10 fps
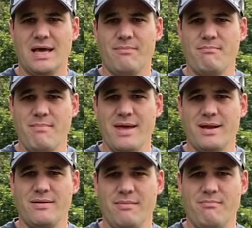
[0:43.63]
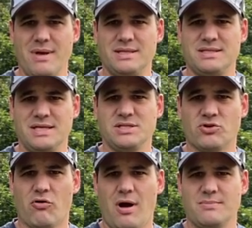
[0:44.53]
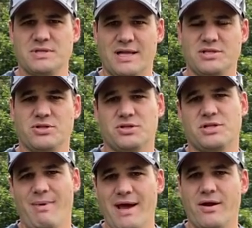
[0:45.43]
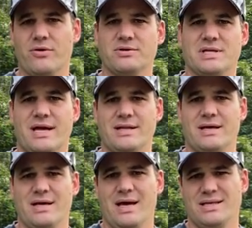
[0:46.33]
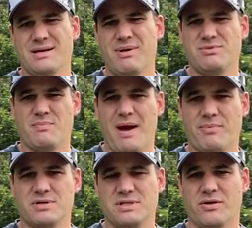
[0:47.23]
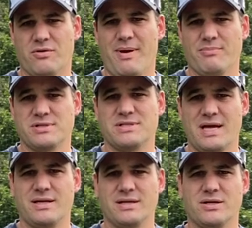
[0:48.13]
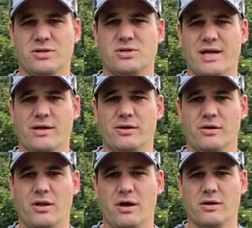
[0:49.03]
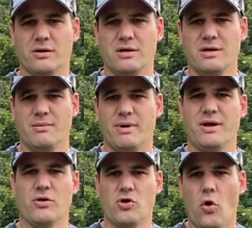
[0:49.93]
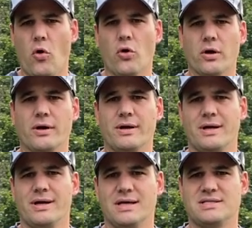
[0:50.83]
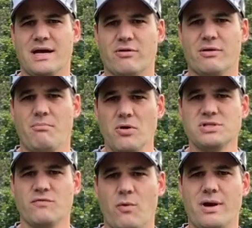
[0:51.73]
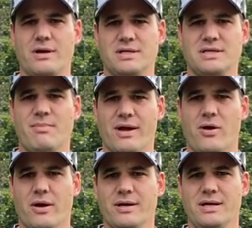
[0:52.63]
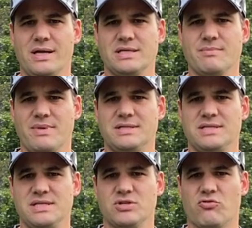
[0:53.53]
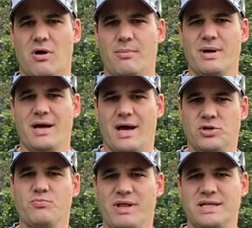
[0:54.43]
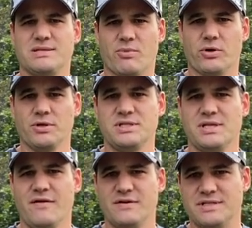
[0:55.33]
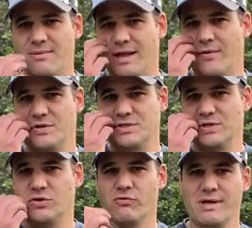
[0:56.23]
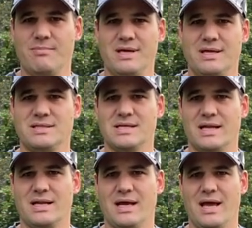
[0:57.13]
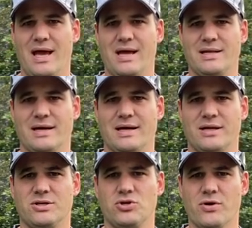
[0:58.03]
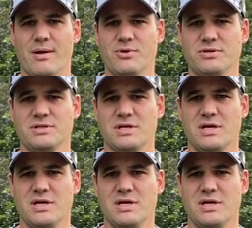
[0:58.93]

mid mid-season crops, and that's your tomatoes and and sometimes your peppers, although peppers tend to take a little longer, but you know, corn, etc. Most of what is in my garden is a mid-season crop. I do plant some early stuff, and some of that was green beans and and uh, cucumbers,